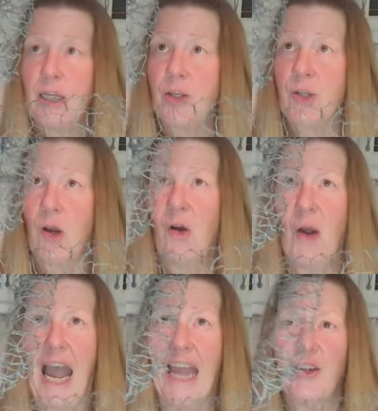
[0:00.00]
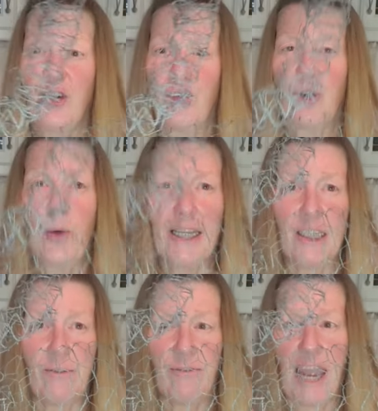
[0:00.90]
So I just
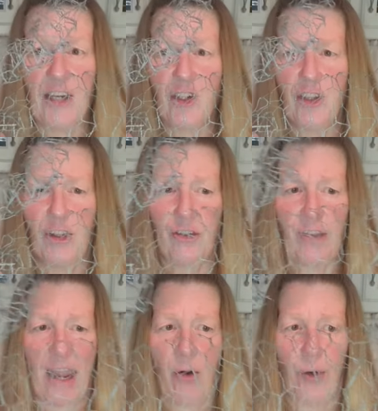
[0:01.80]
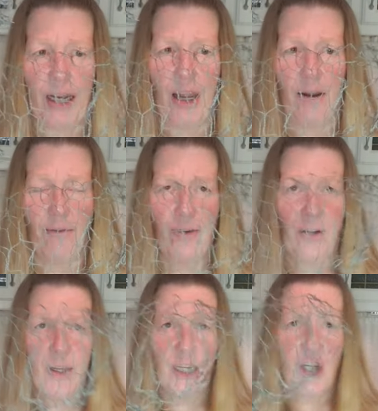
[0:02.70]
quickly fashioned this out of
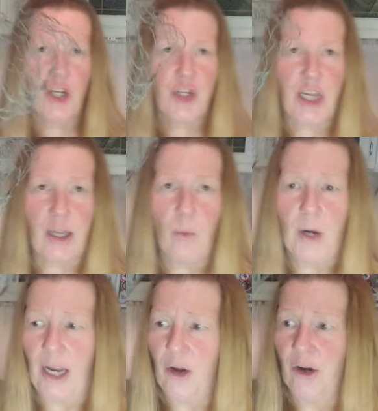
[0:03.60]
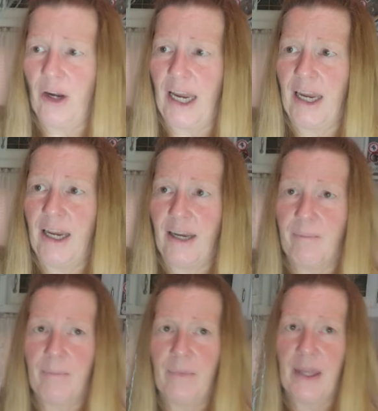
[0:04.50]
chicken wire, and
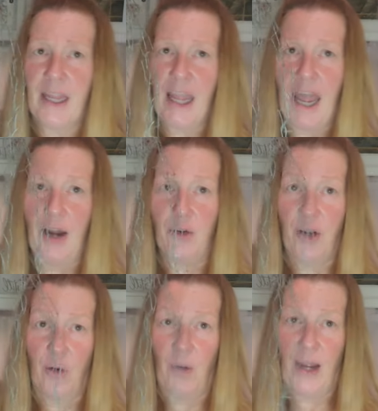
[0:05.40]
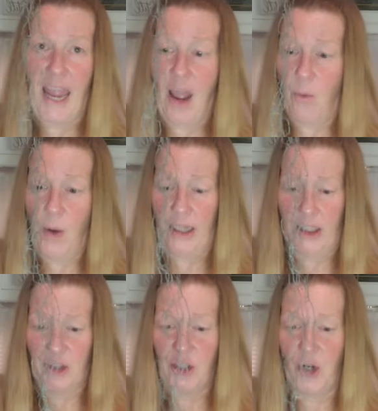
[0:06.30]
I don't know how well
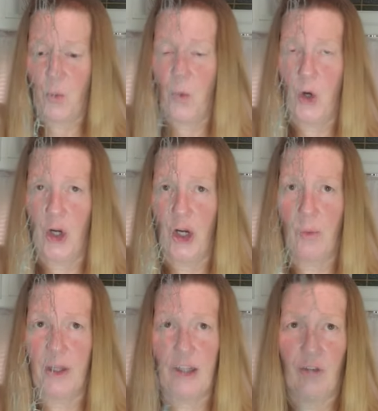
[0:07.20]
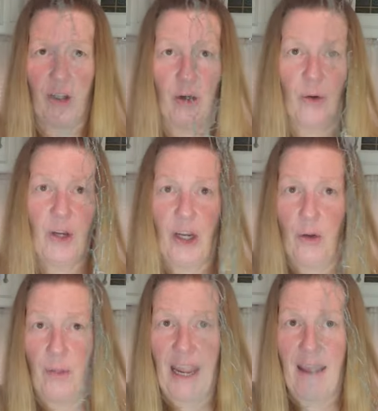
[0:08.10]
it's going to work with these little, you
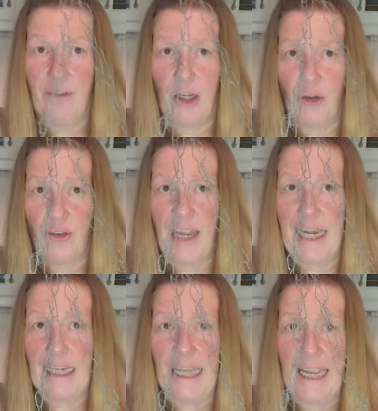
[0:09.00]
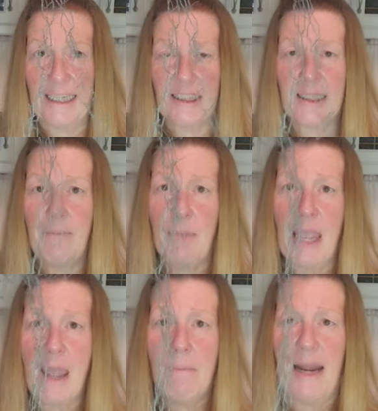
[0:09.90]
know, they have little skinny legs,
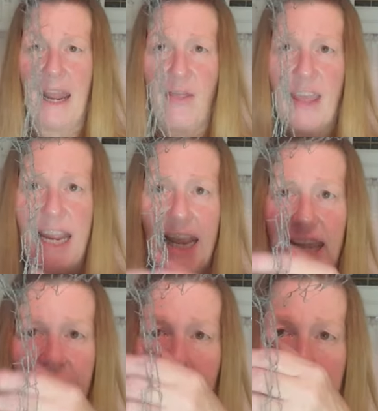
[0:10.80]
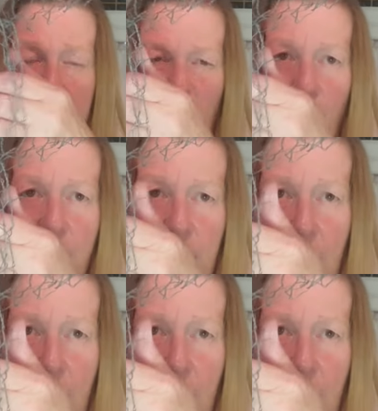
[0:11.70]
but I think I can build it